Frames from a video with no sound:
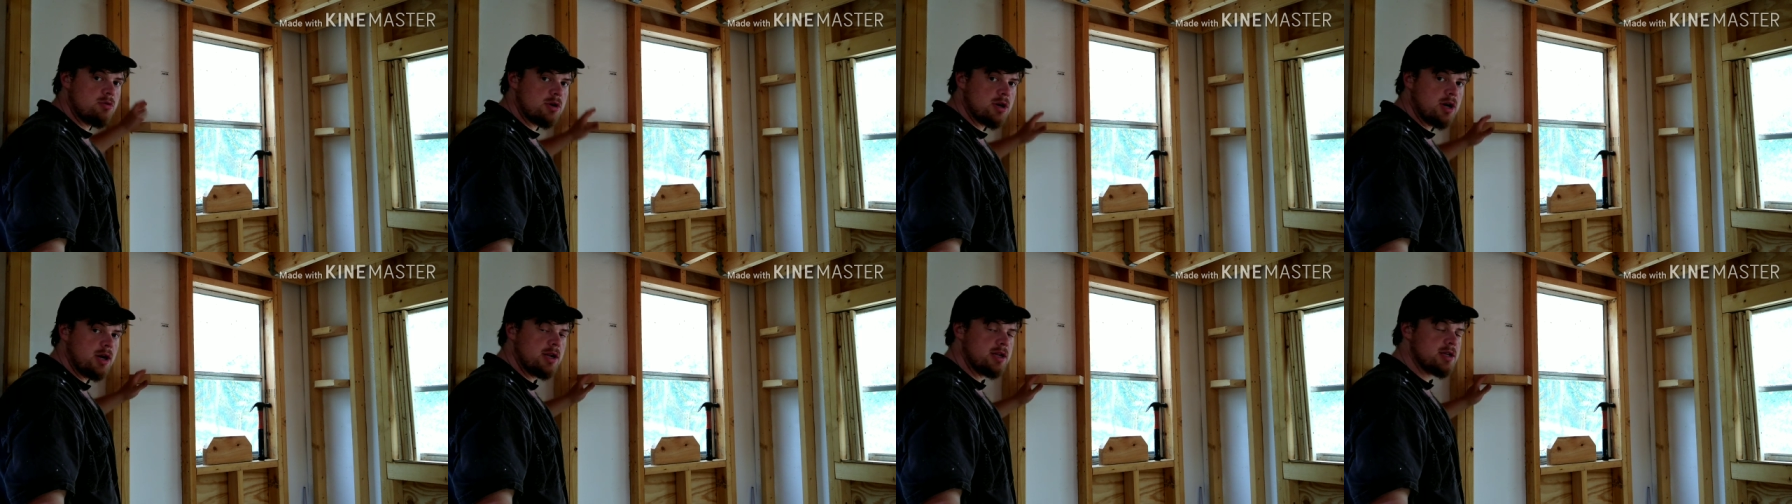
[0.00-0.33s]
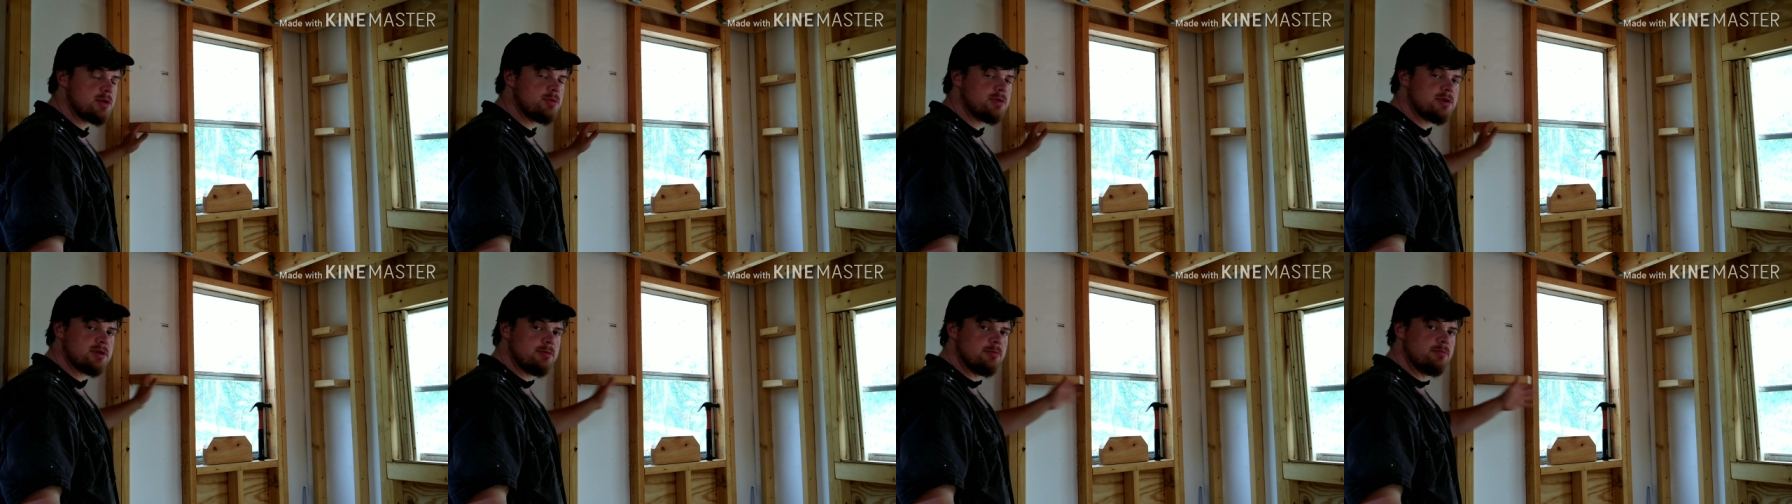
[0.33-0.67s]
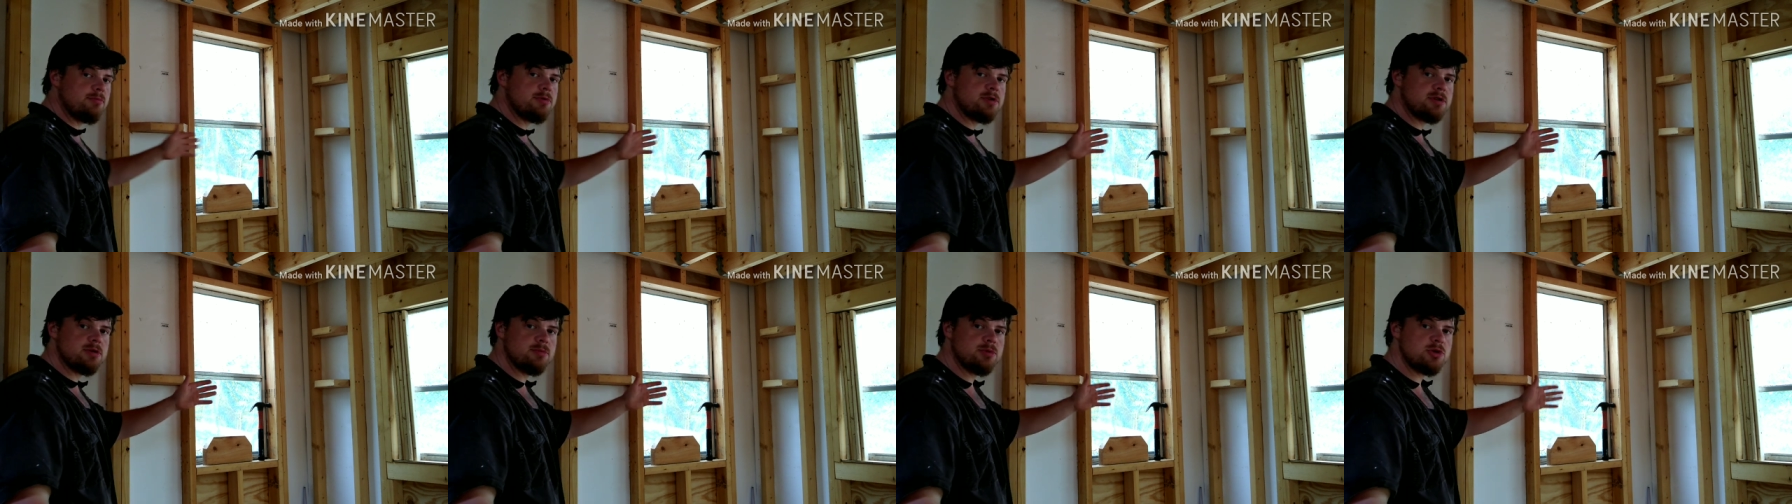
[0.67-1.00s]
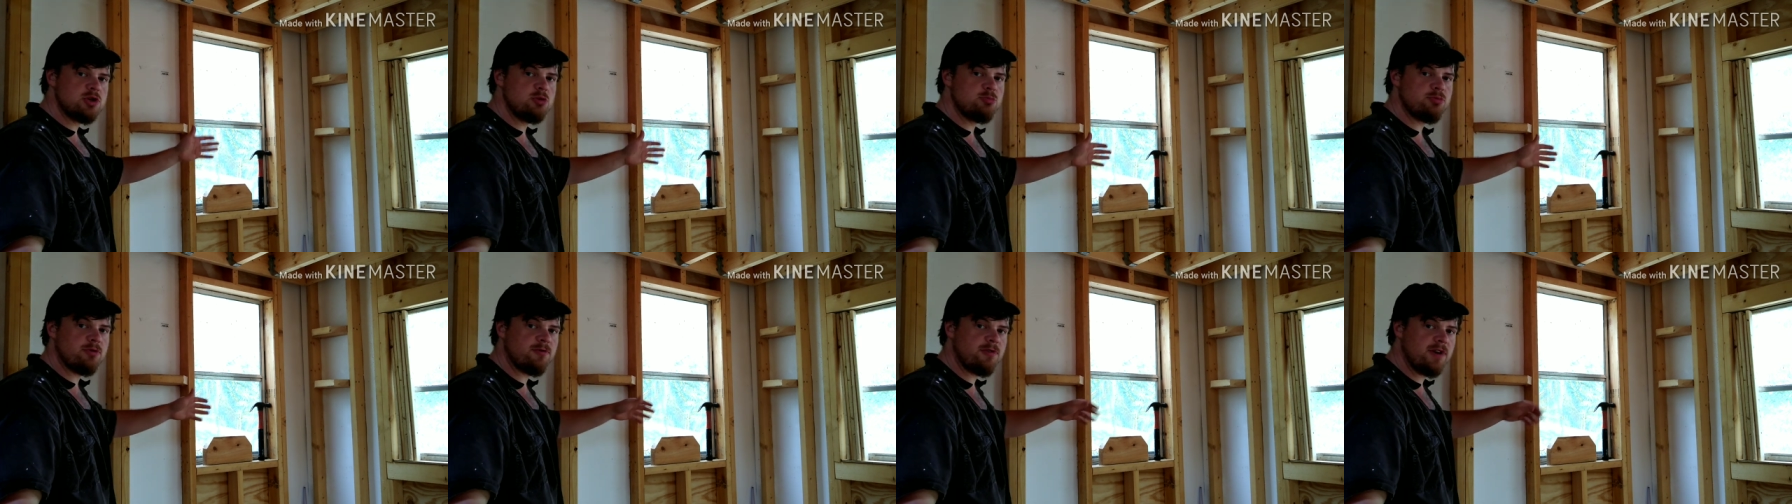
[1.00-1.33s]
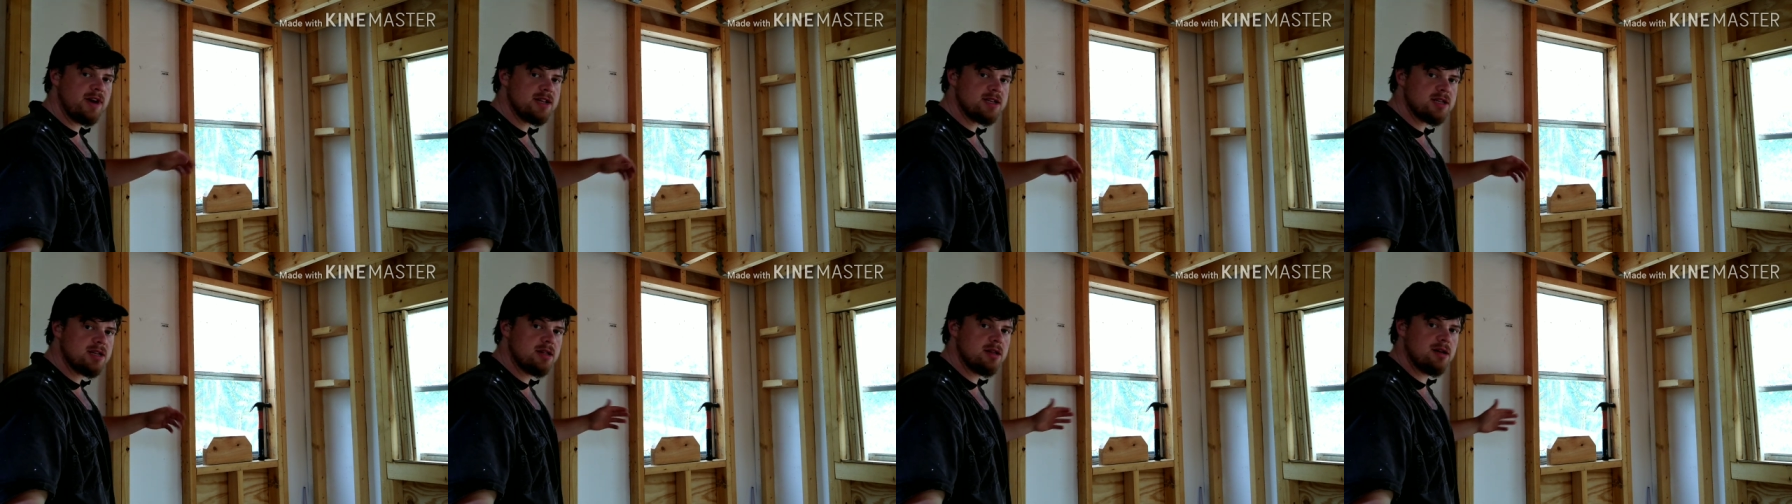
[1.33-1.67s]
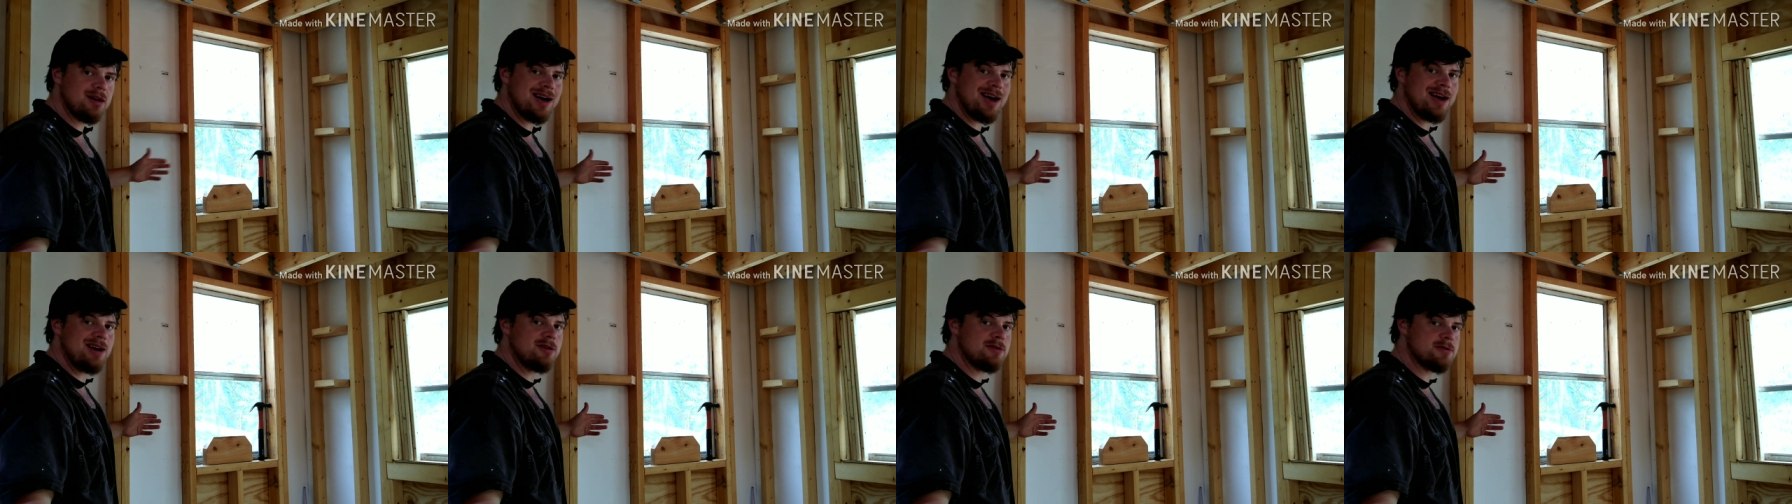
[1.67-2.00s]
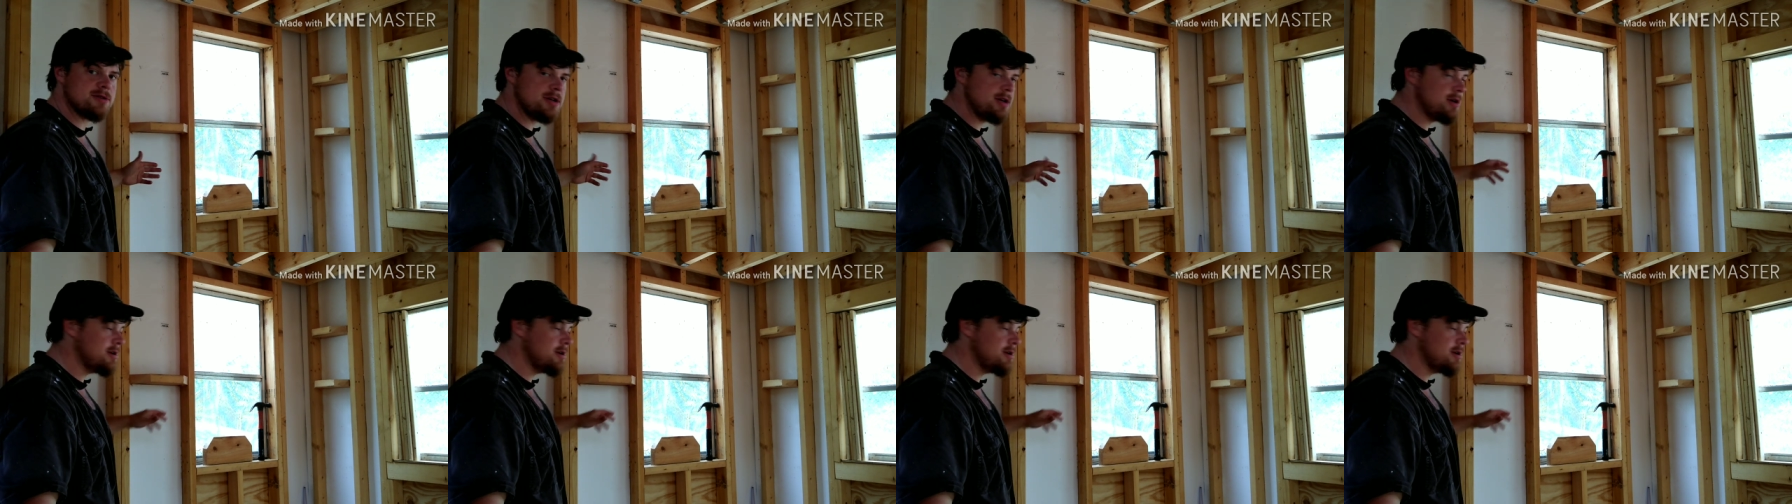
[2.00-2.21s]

cut it with some super fancy little angles